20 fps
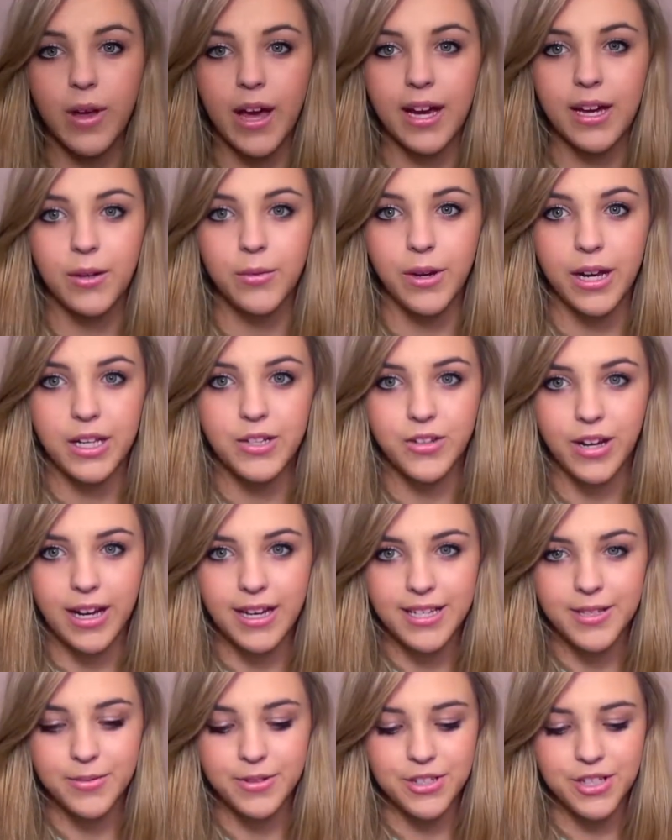black and white
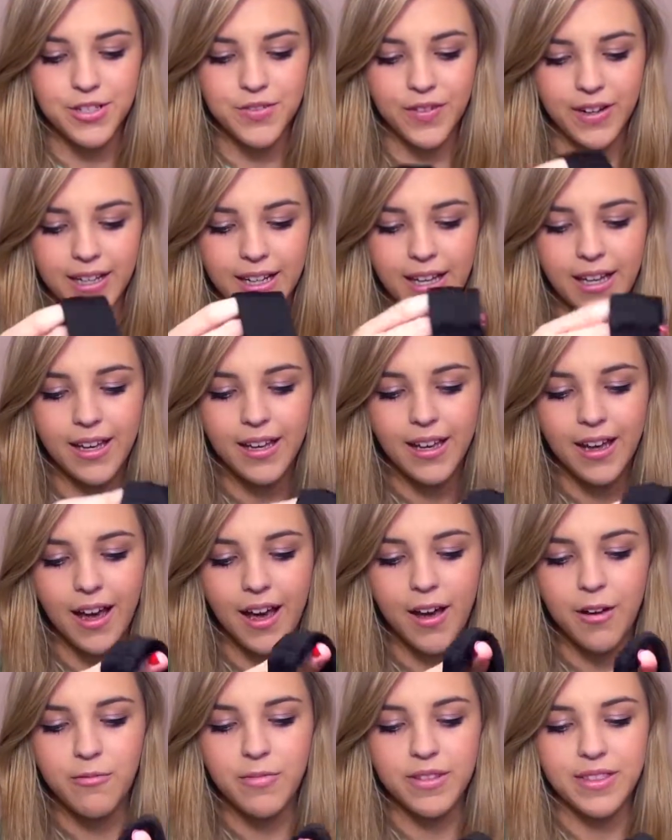dress, which is funny,
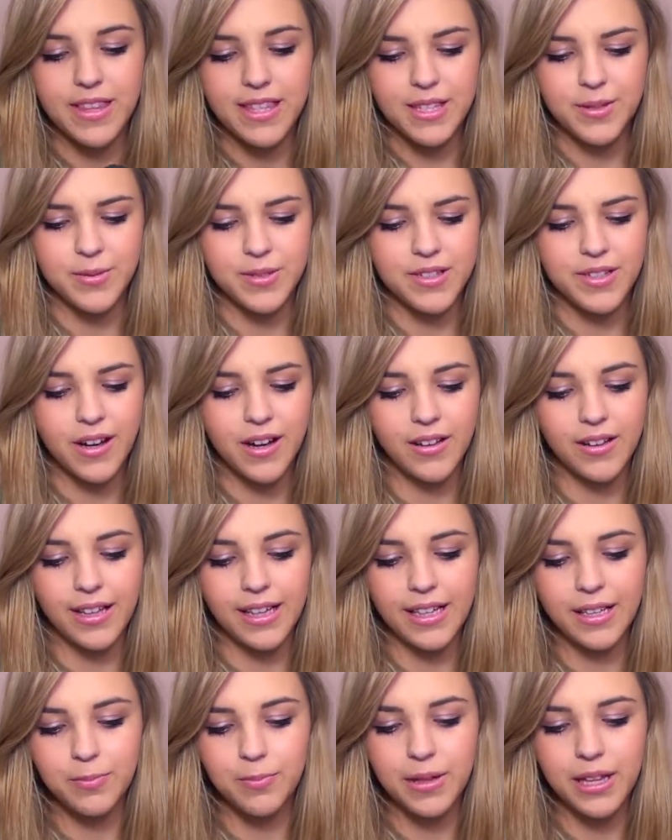but this was not
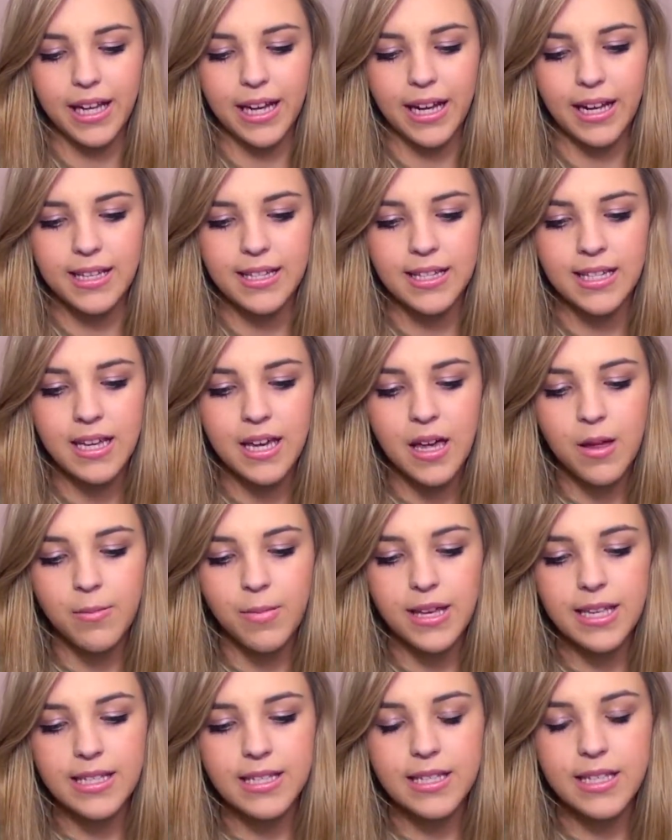like planned.
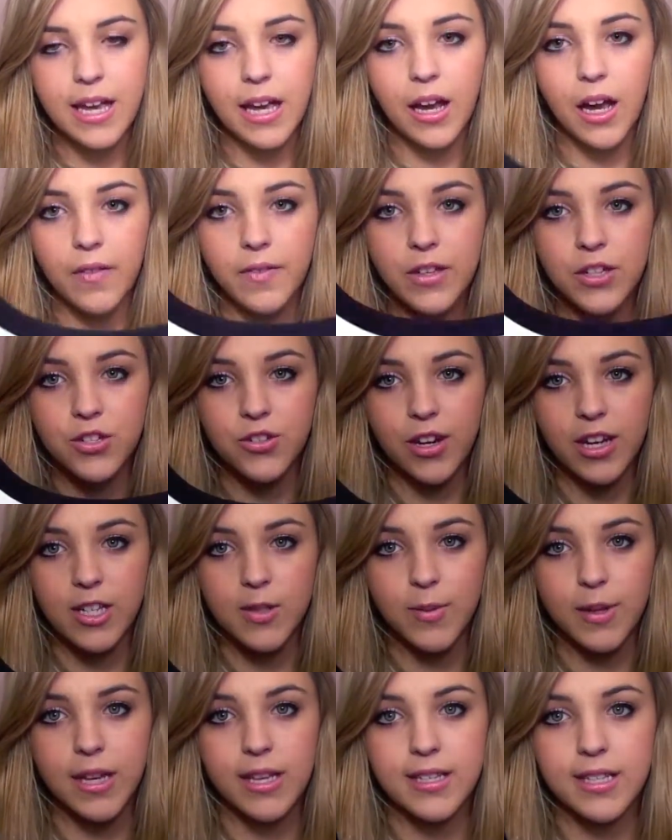Basically, I got this
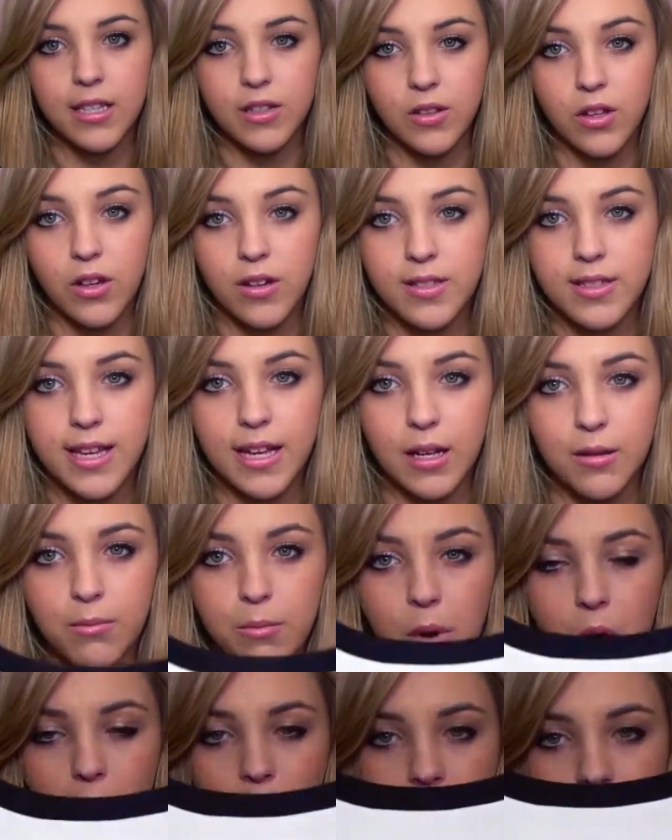dress because it looks like a
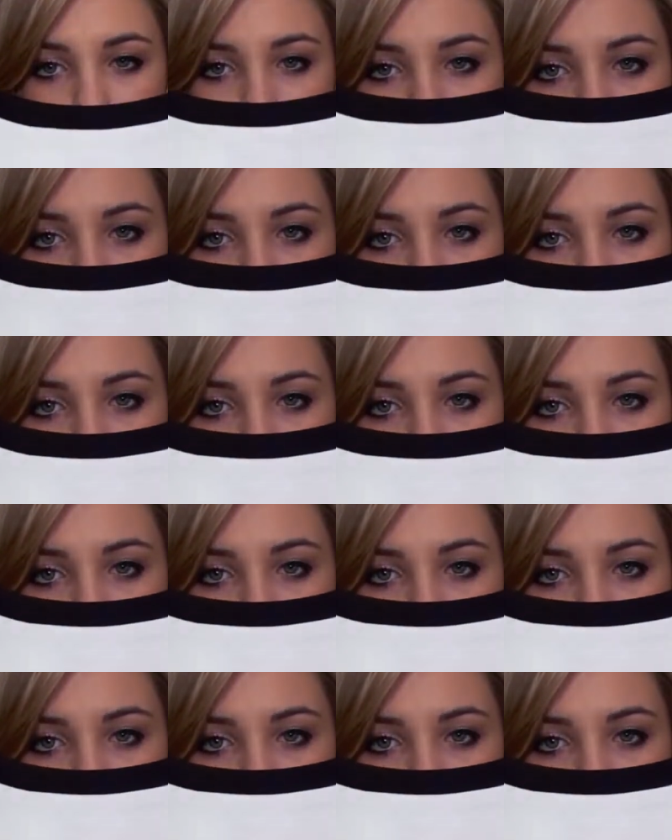mod